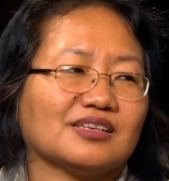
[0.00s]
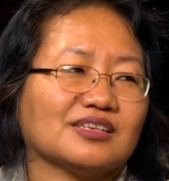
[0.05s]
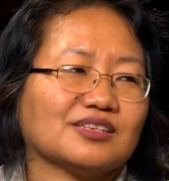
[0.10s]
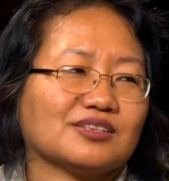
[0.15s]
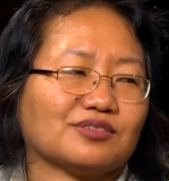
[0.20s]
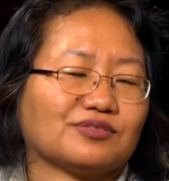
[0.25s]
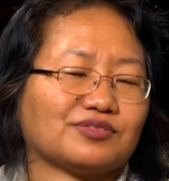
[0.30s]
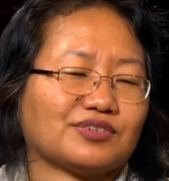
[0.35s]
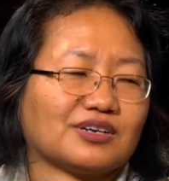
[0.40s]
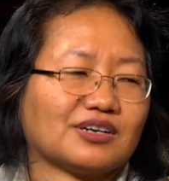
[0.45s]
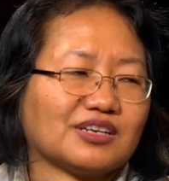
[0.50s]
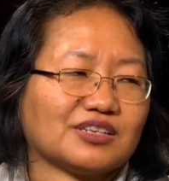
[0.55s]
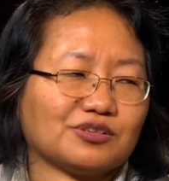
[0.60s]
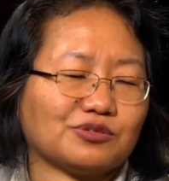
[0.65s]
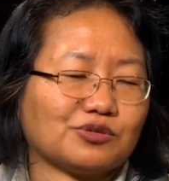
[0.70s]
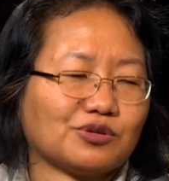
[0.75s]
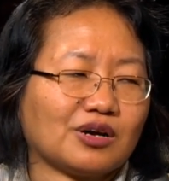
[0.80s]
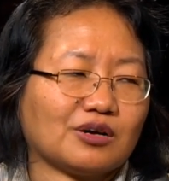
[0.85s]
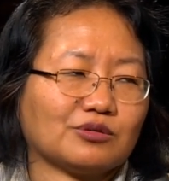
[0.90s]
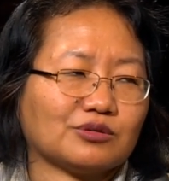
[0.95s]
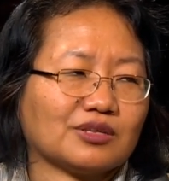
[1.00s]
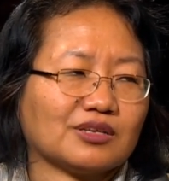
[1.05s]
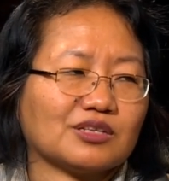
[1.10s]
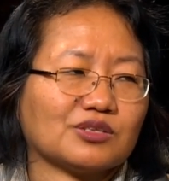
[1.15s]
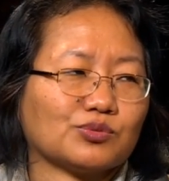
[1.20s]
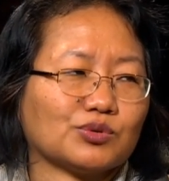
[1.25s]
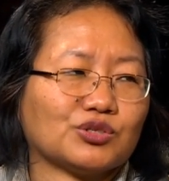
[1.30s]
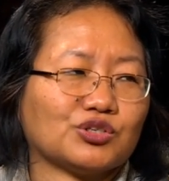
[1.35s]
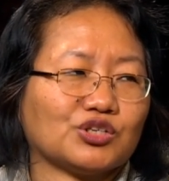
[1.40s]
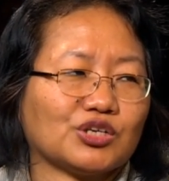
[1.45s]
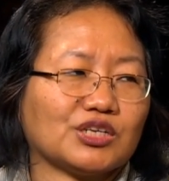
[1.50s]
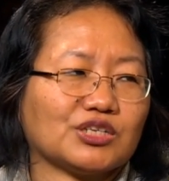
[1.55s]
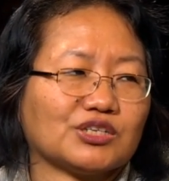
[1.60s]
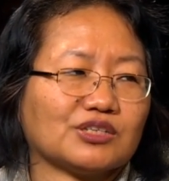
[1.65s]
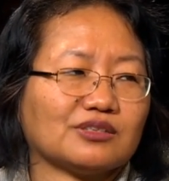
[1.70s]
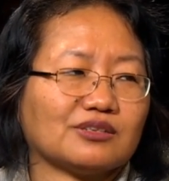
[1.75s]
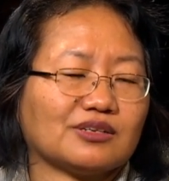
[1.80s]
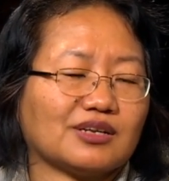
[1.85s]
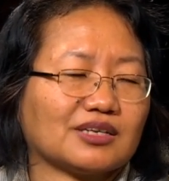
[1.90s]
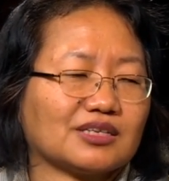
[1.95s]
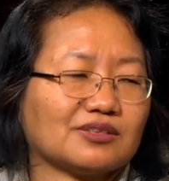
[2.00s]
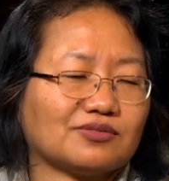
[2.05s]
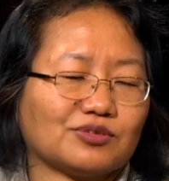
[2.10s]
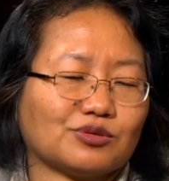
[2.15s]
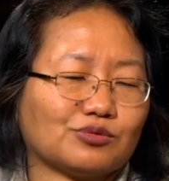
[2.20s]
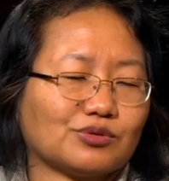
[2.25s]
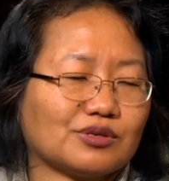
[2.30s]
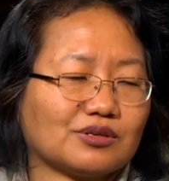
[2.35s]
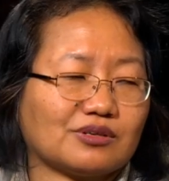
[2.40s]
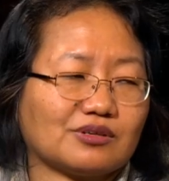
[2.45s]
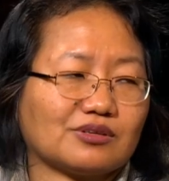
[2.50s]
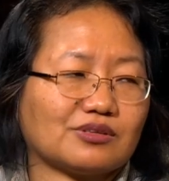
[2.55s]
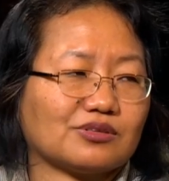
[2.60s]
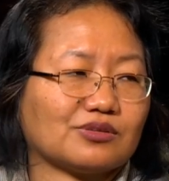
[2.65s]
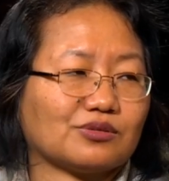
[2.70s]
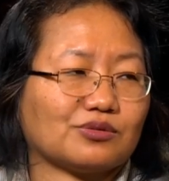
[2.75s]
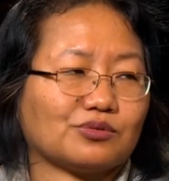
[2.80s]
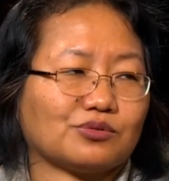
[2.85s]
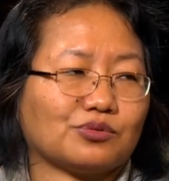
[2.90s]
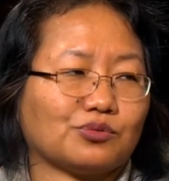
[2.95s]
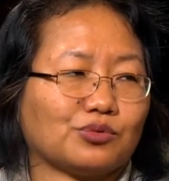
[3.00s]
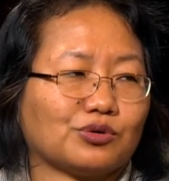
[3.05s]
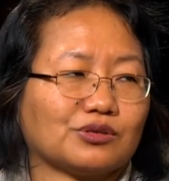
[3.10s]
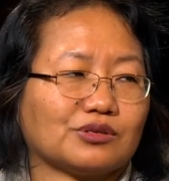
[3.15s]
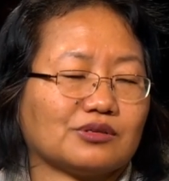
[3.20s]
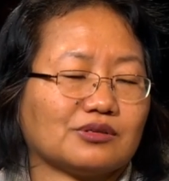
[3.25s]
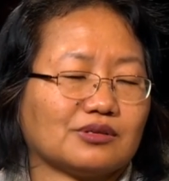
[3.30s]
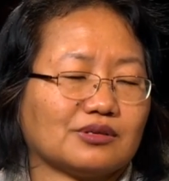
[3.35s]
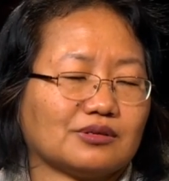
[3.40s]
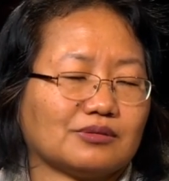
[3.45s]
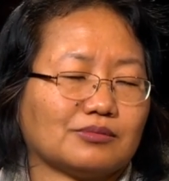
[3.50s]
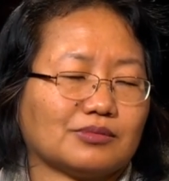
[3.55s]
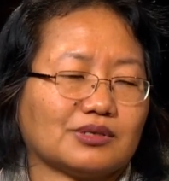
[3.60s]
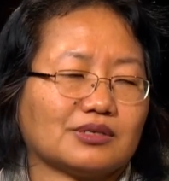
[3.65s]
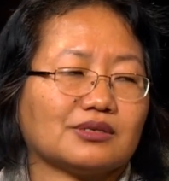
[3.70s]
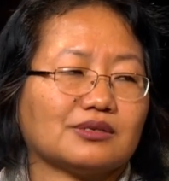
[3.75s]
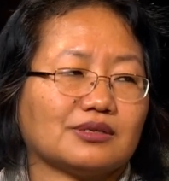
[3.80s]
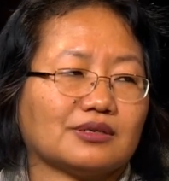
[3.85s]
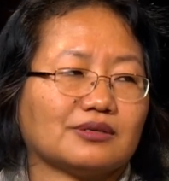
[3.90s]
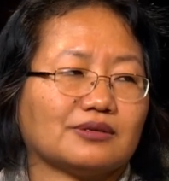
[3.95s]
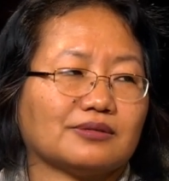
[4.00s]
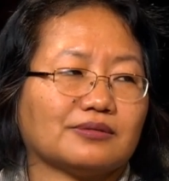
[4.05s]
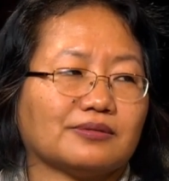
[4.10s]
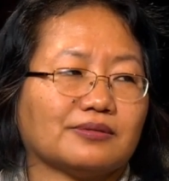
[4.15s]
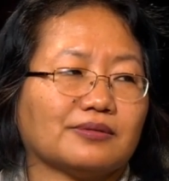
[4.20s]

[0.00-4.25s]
So far, I don't know how things will change in the next few years or what. Yeah, but yeah.